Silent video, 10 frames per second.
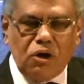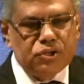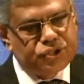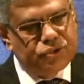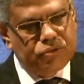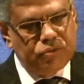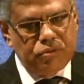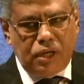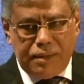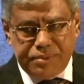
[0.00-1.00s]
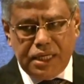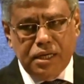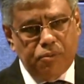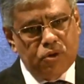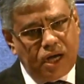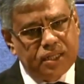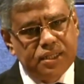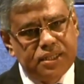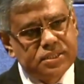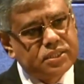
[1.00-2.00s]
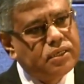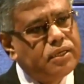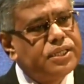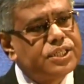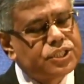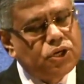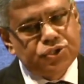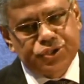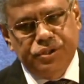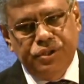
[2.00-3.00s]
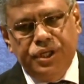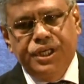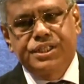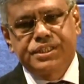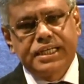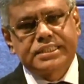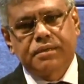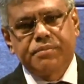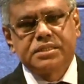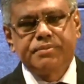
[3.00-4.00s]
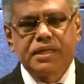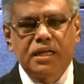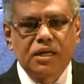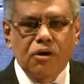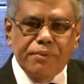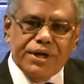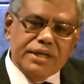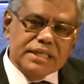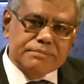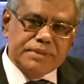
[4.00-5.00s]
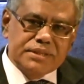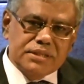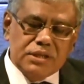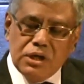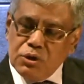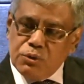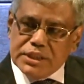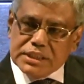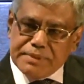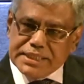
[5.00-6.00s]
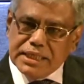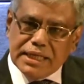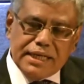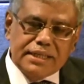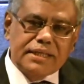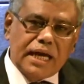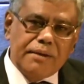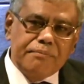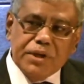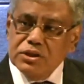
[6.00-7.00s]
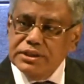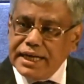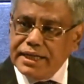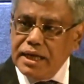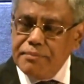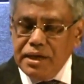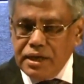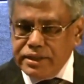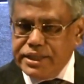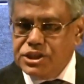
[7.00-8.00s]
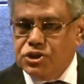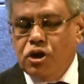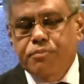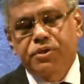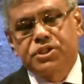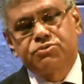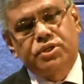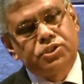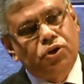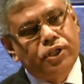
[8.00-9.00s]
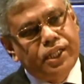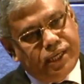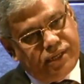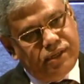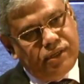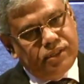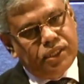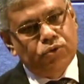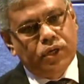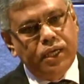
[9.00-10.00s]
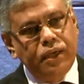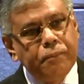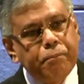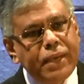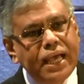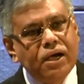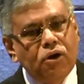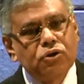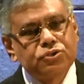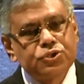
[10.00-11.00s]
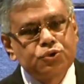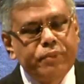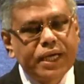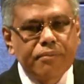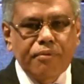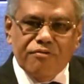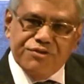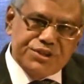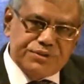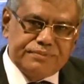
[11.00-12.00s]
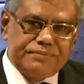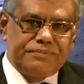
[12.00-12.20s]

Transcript: cost? I am telling about other than interest cost. It is the establishment of the operating expenses, which is basically at the time, because that time this thought process was not there, that okay, bank also has to make a profit.